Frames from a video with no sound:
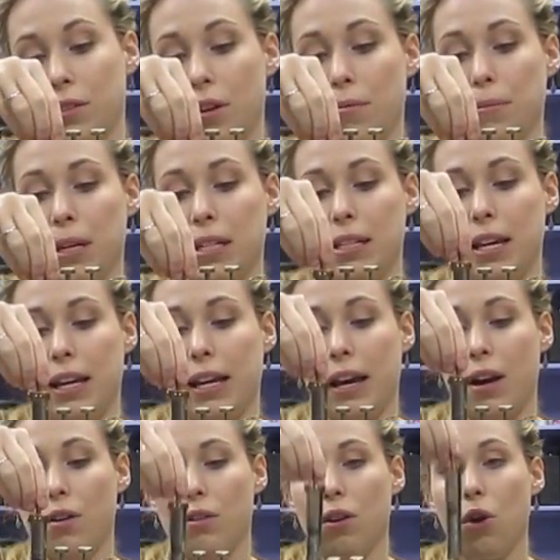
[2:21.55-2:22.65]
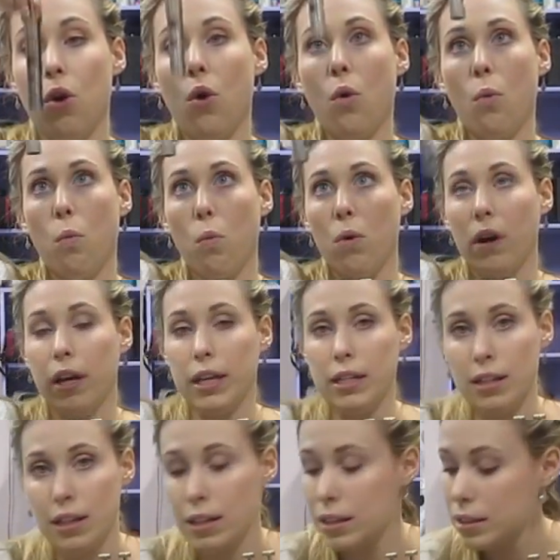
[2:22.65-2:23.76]
So I'm going to take out 1,
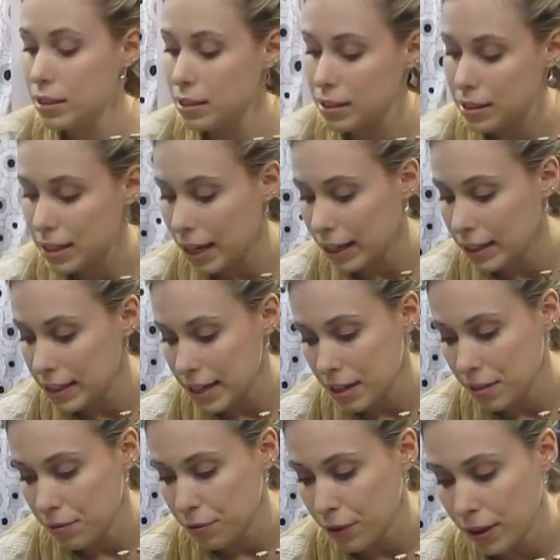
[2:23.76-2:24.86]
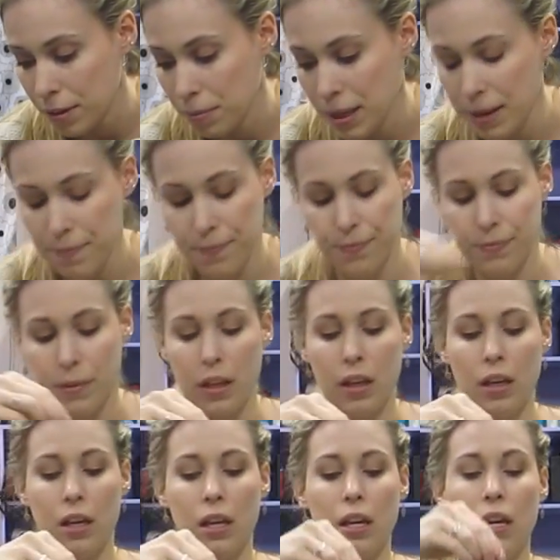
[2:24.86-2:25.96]
set it down in front of me,
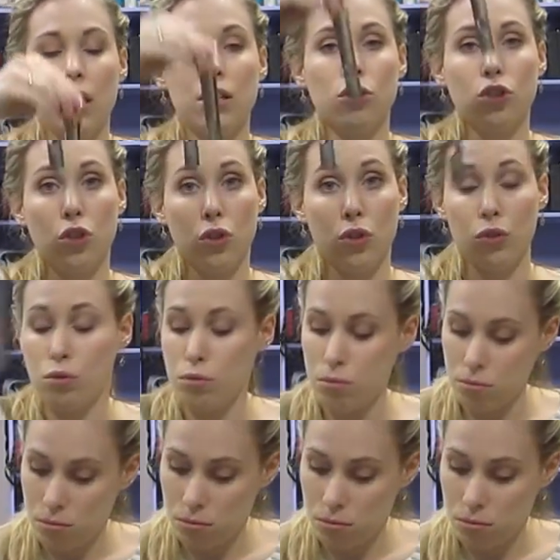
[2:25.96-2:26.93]
2,